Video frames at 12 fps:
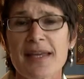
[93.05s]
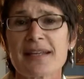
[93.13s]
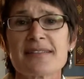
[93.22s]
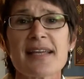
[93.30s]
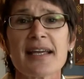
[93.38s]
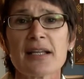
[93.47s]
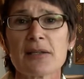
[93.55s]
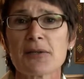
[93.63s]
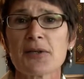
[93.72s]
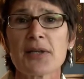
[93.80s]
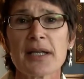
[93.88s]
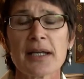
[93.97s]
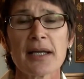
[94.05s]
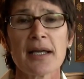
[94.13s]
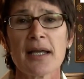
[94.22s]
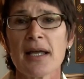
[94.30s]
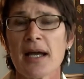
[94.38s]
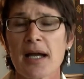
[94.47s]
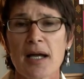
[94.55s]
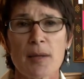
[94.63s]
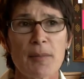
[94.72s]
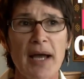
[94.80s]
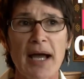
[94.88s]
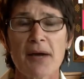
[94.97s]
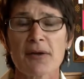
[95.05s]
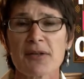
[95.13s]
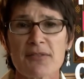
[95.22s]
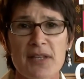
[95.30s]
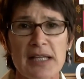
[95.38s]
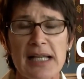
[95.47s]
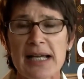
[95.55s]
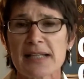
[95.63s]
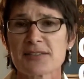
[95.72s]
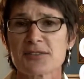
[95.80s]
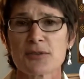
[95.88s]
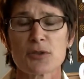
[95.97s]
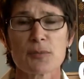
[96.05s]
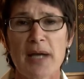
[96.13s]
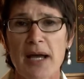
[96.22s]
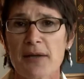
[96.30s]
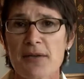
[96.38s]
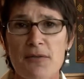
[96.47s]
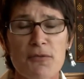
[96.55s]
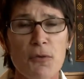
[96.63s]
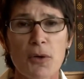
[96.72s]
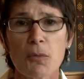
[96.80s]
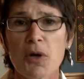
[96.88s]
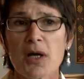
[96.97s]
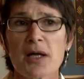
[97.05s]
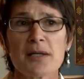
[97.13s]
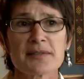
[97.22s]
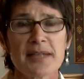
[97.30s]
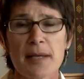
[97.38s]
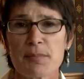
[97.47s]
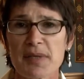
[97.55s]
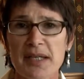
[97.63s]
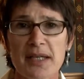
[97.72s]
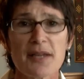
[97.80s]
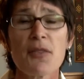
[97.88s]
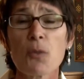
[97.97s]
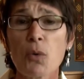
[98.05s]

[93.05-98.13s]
They can take learning out of the classroom, out of the four walls, and be in the